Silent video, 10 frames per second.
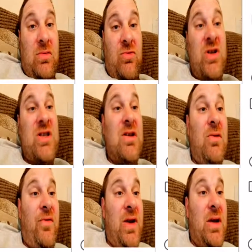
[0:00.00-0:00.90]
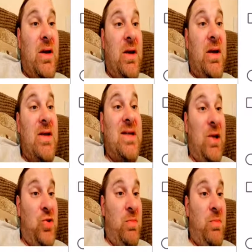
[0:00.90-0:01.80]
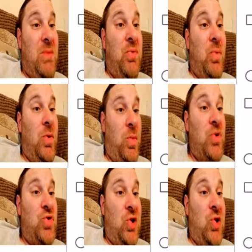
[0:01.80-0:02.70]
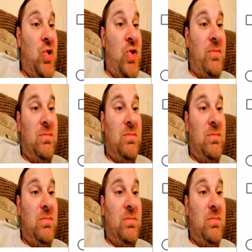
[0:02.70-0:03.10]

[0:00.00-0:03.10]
Critical thinking, intelligent people would want to learn.